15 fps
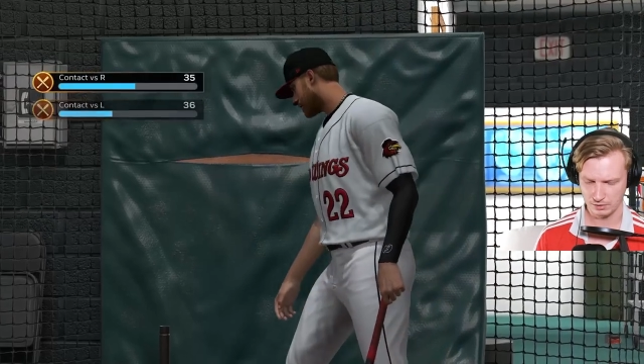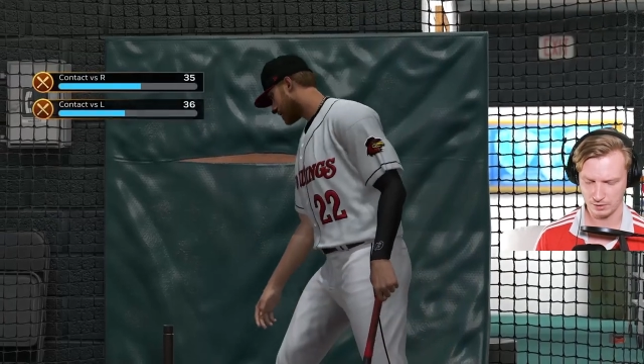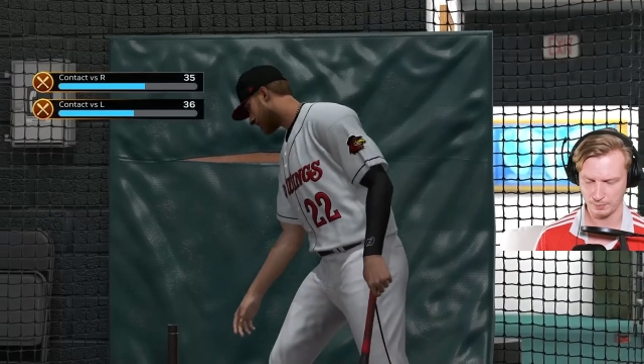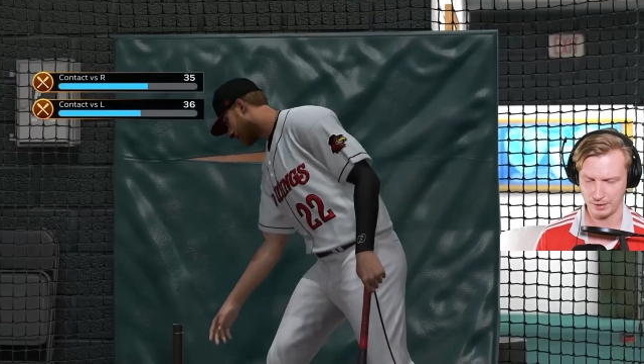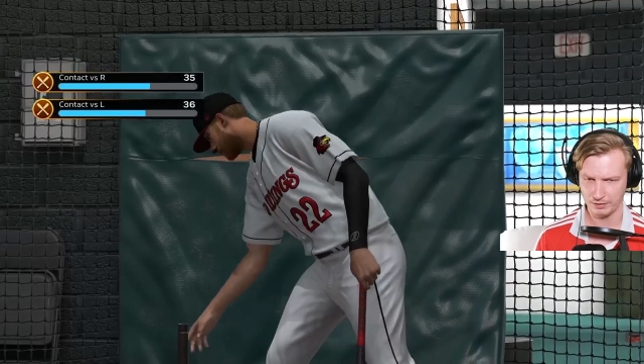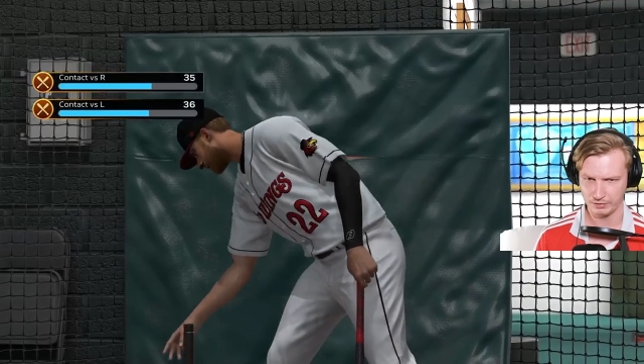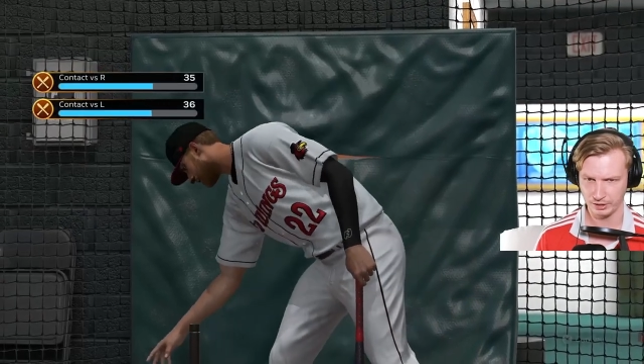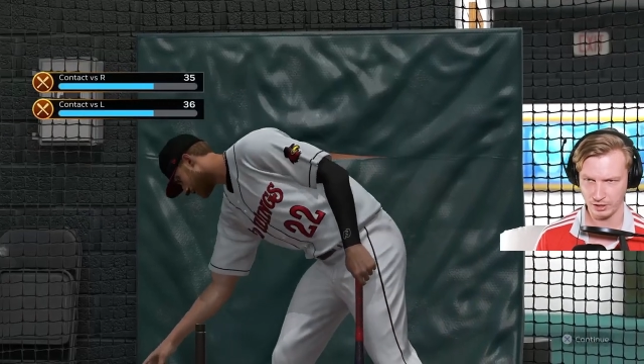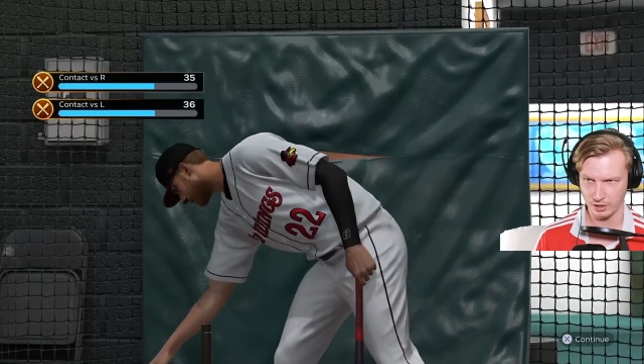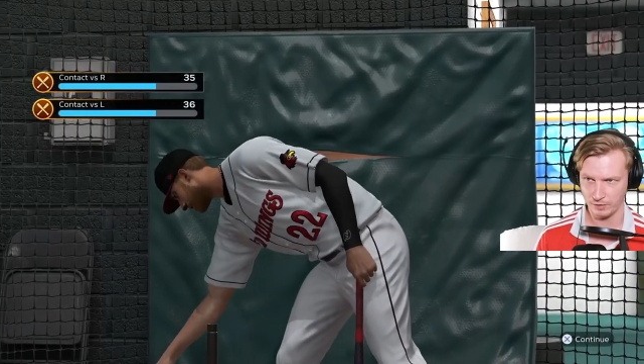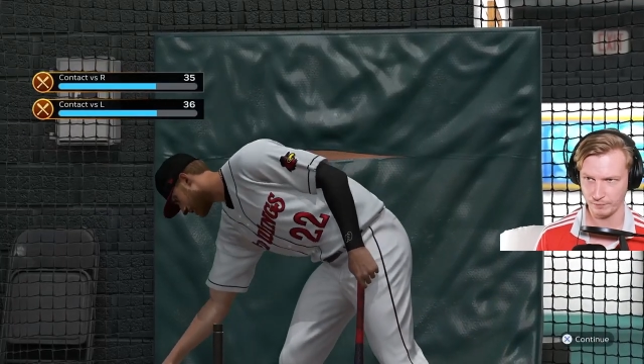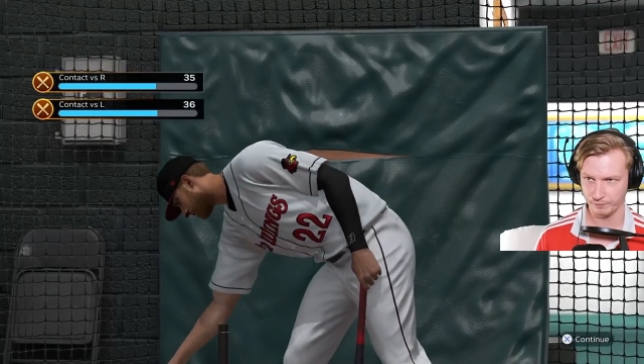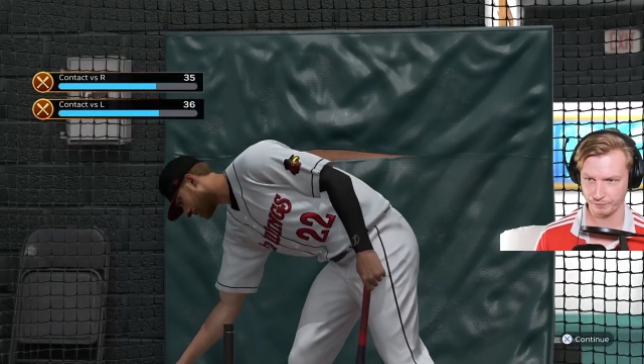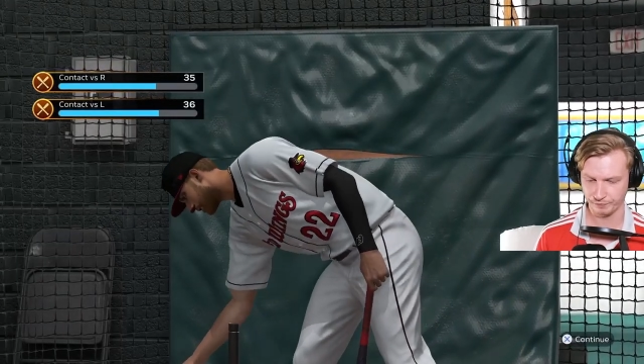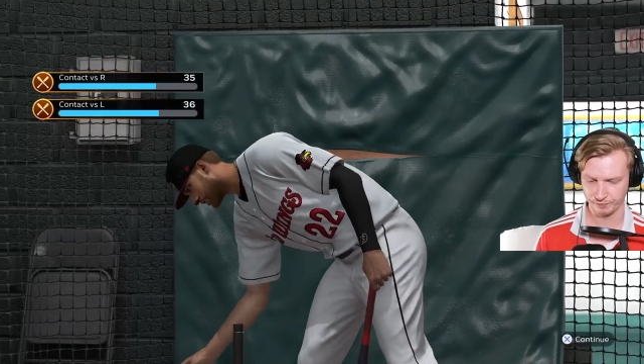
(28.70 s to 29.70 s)
Apparently not.
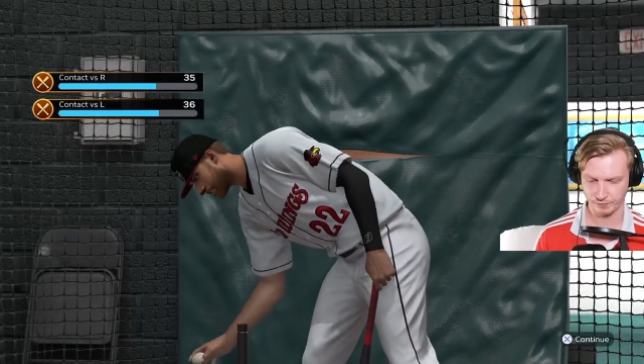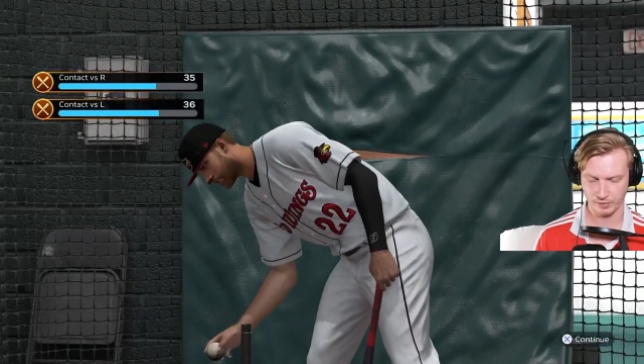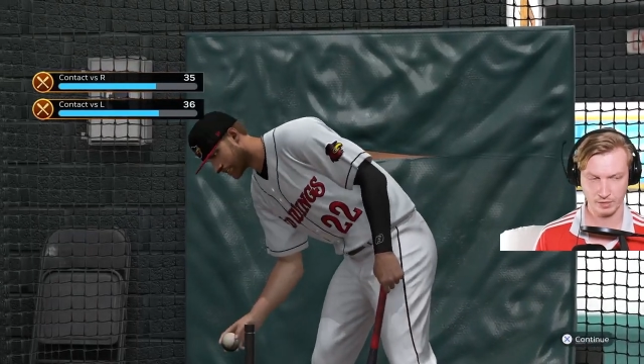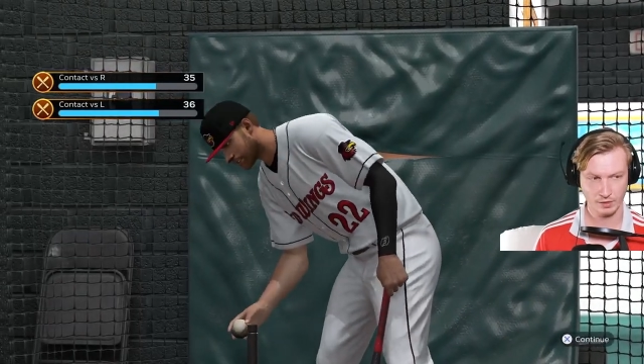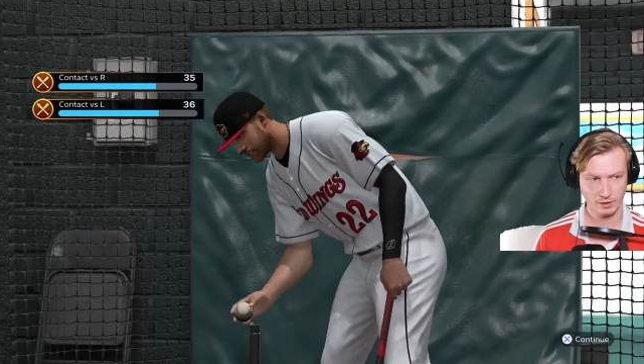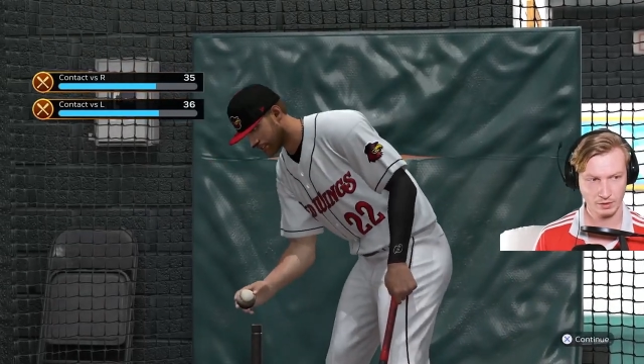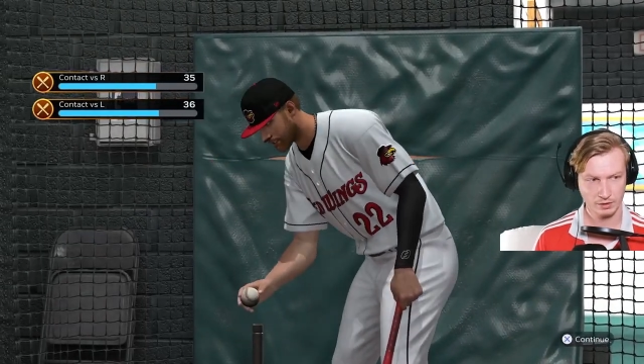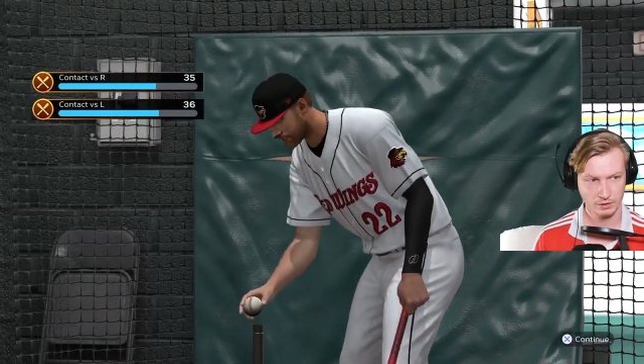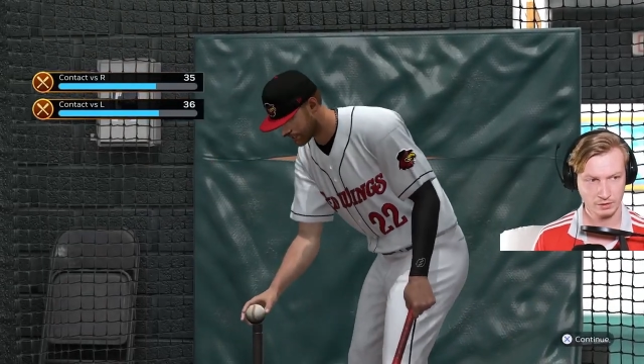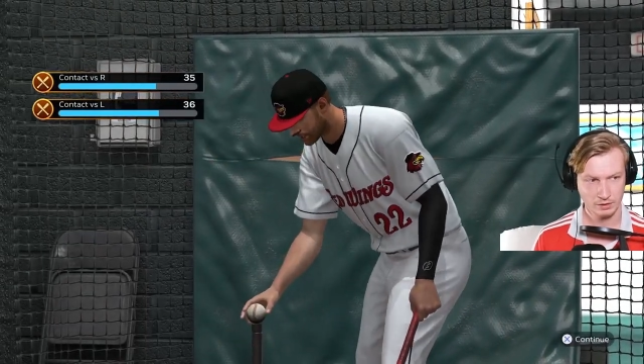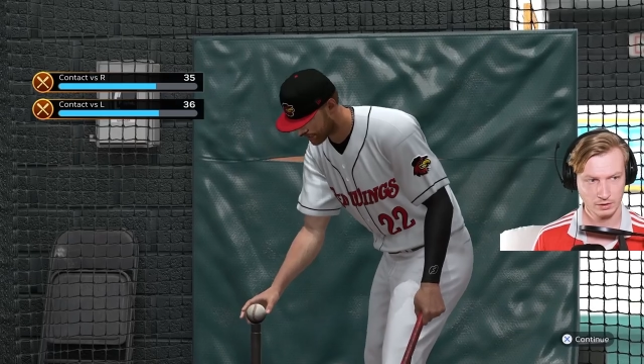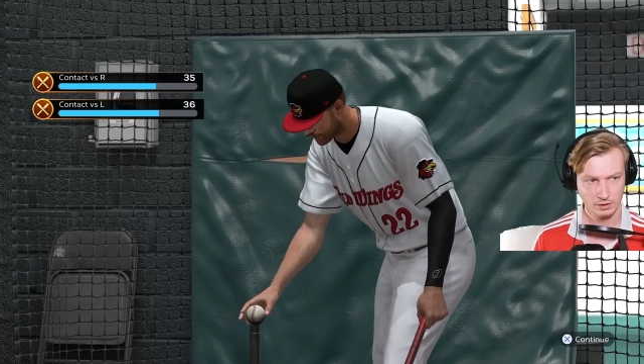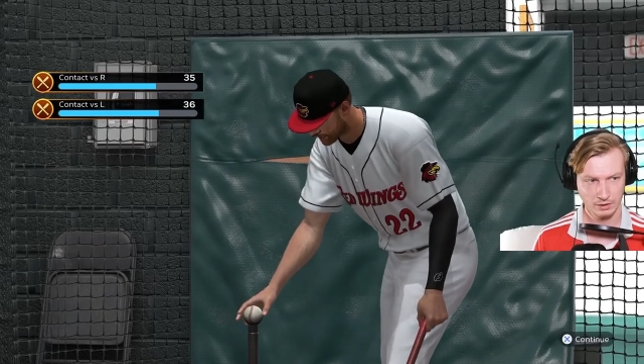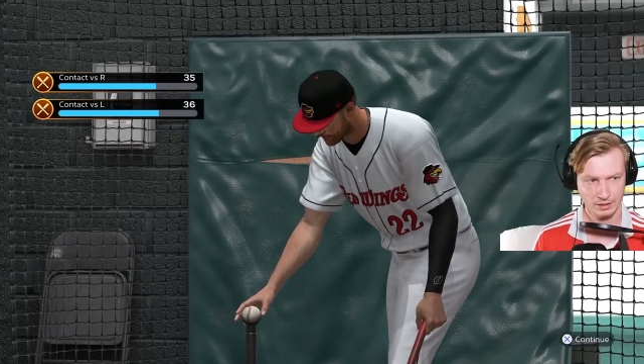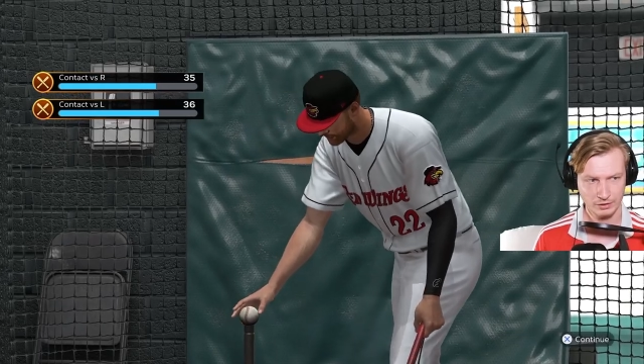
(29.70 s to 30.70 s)

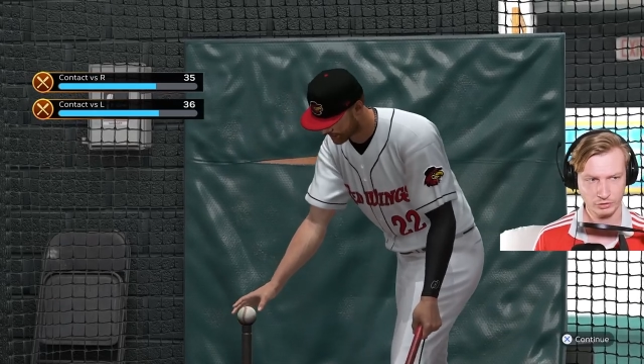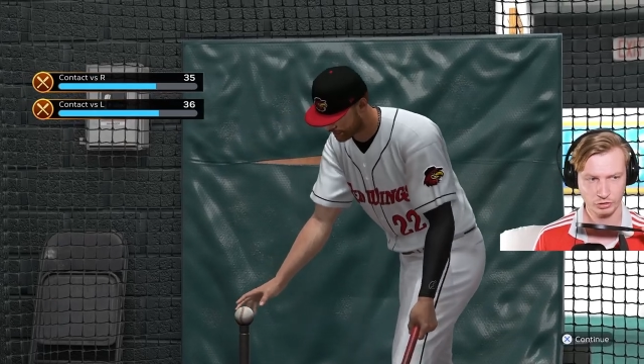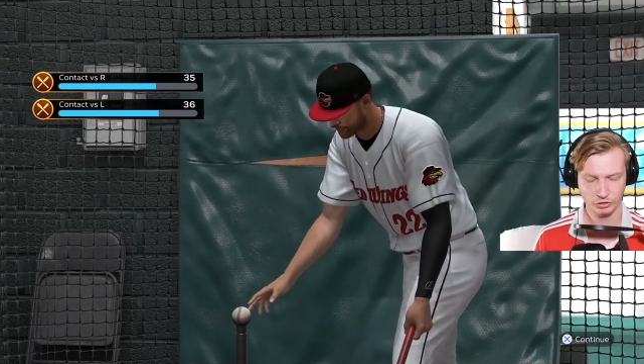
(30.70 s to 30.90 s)
That's a